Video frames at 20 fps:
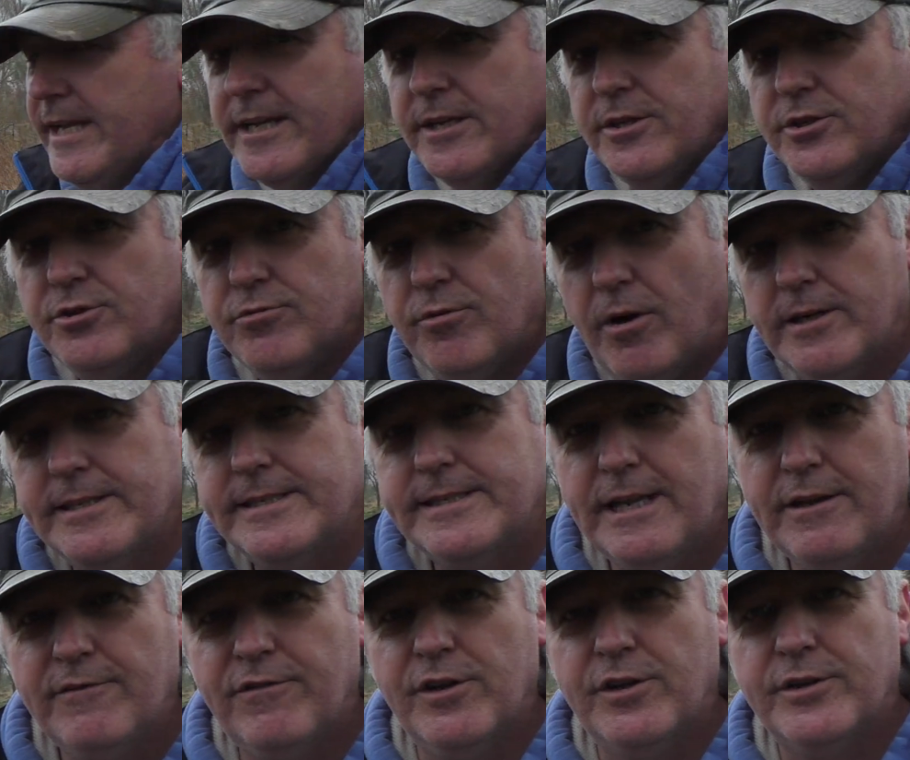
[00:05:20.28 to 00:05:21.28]
can trot a
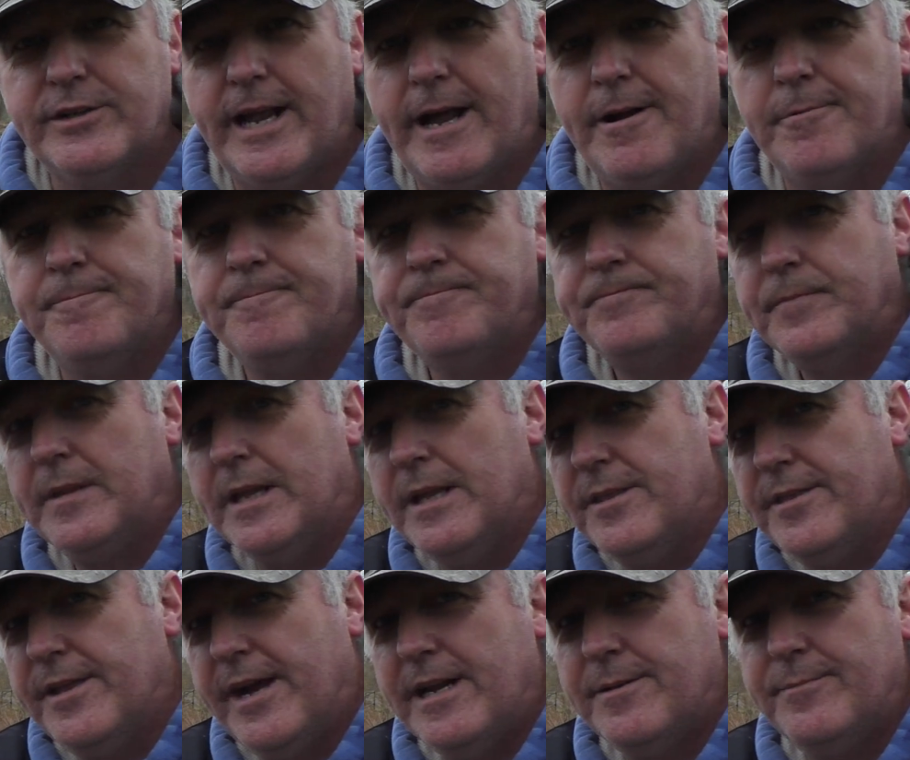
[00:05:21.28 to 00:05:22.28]
stick float down,
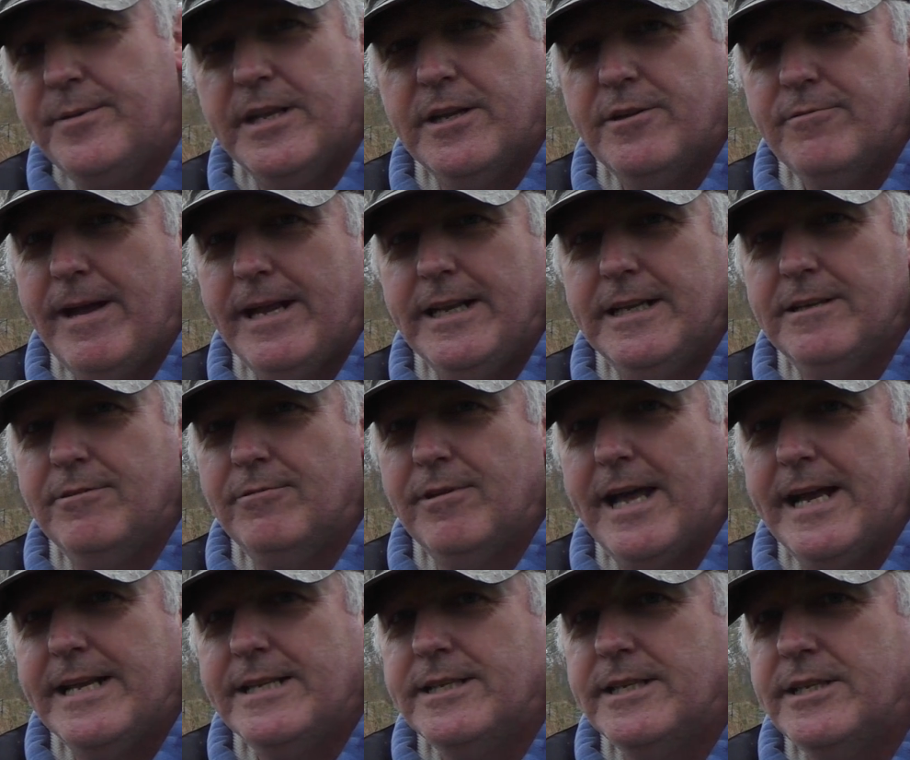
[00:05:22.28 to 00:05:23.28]
that'd be a great little
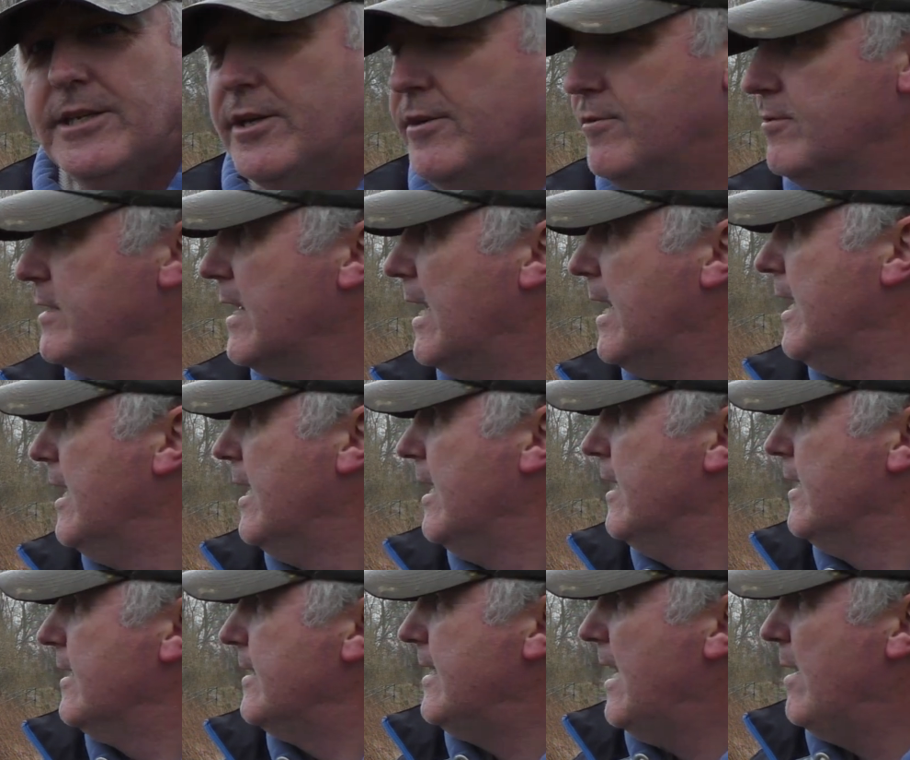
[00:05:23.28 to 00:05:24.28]
line to use.
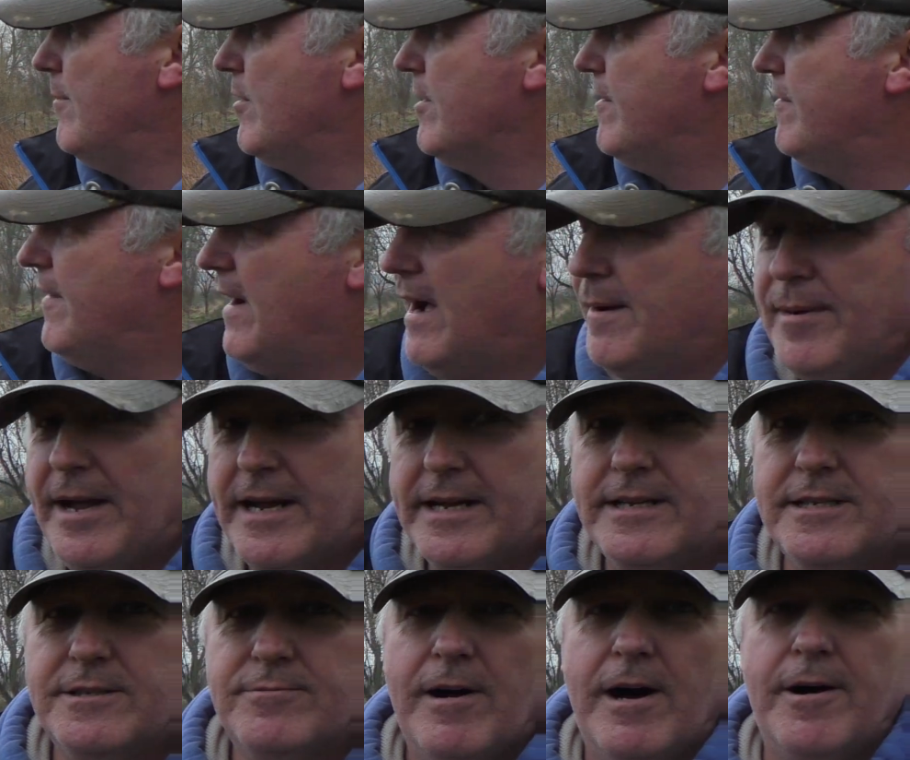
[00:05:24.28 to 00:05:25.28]
Same on the far
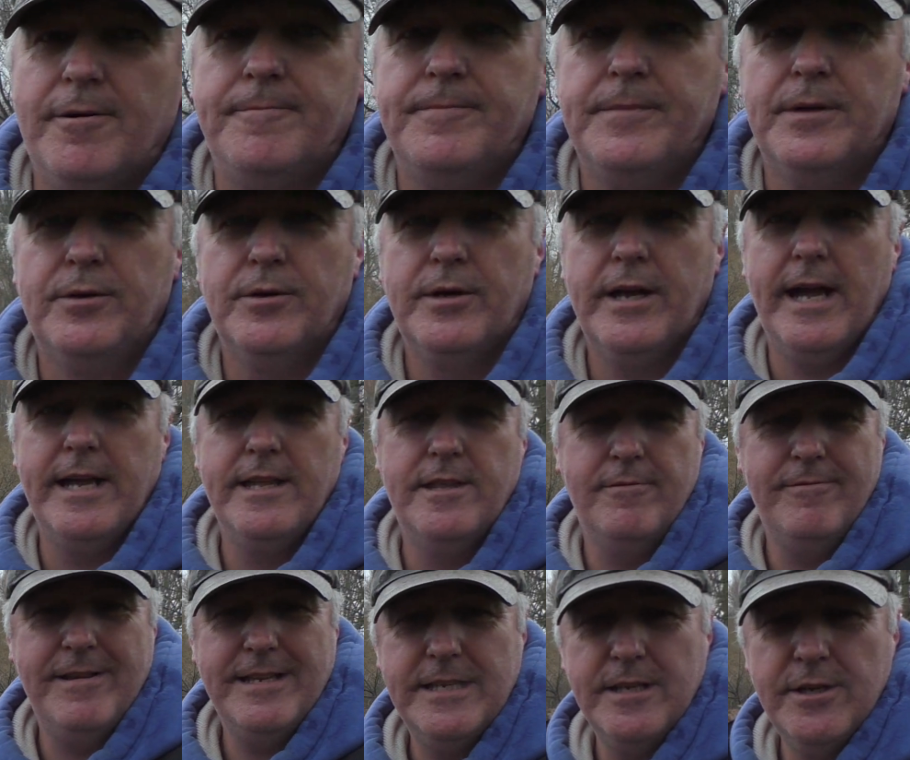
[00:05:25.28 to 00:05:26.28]
bank as well, okay?
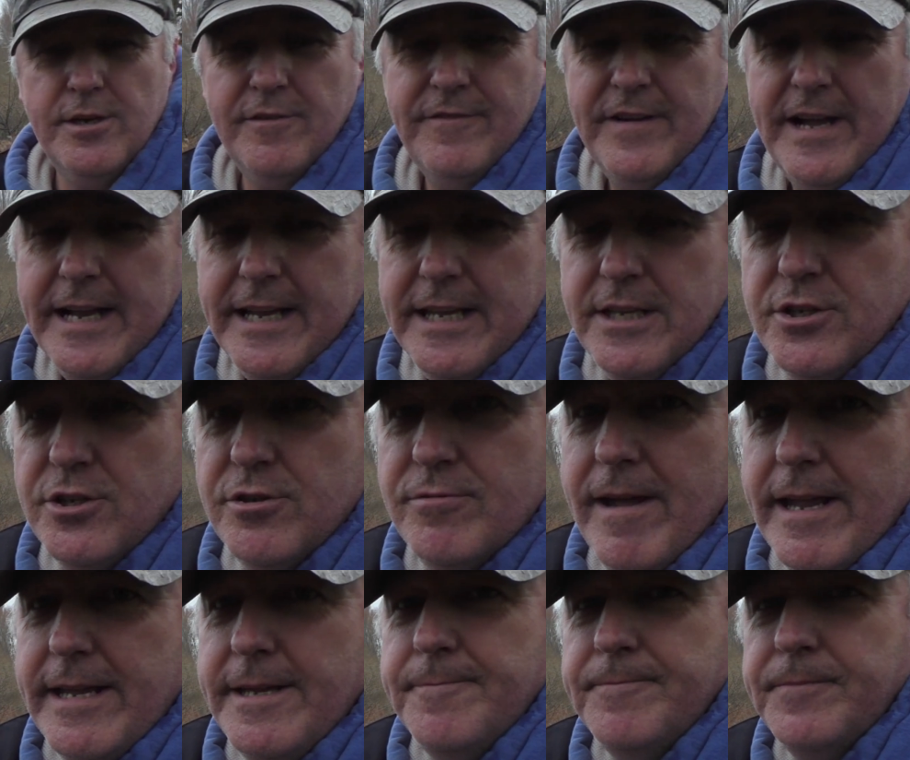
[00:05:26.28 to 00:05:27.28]
There is an overhanging
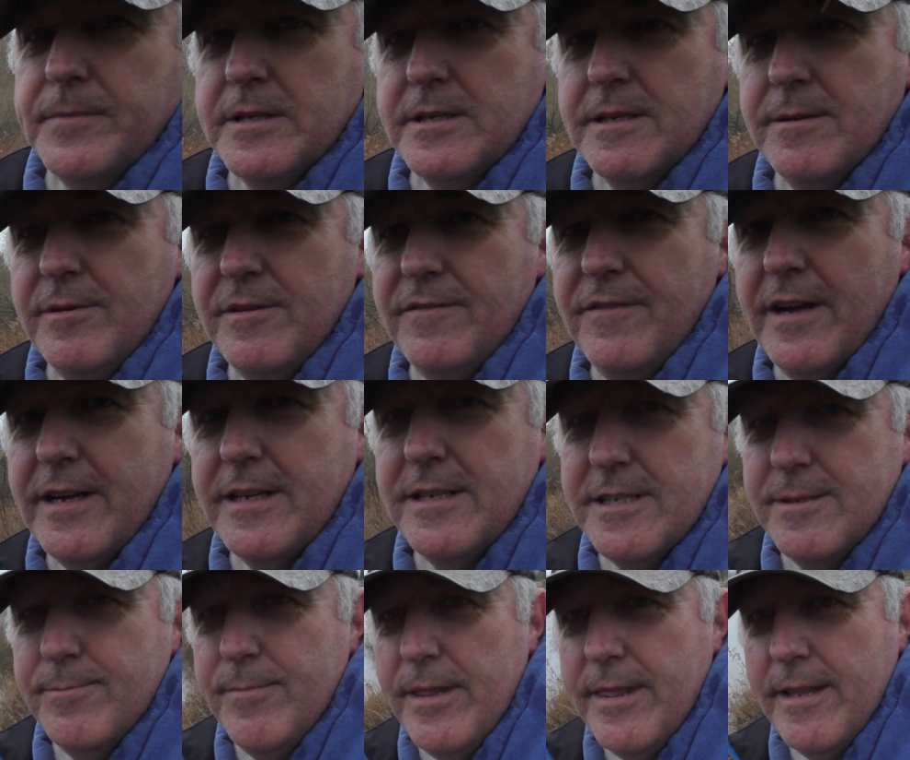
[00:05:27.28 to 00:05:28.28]
tree. See if I
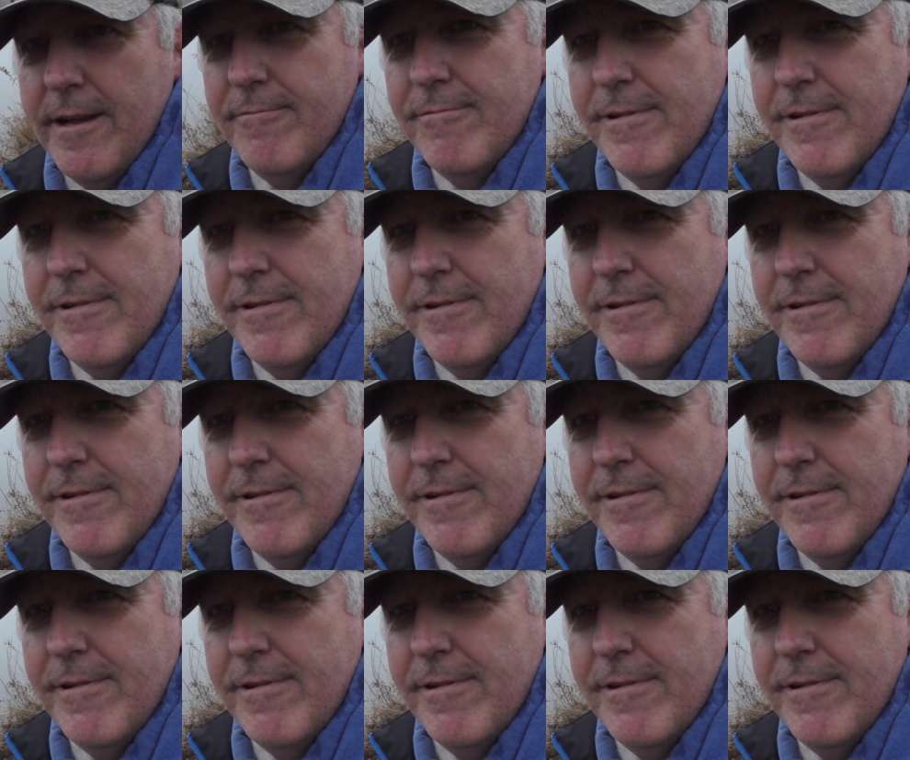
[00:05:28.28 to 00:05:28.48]
can spin that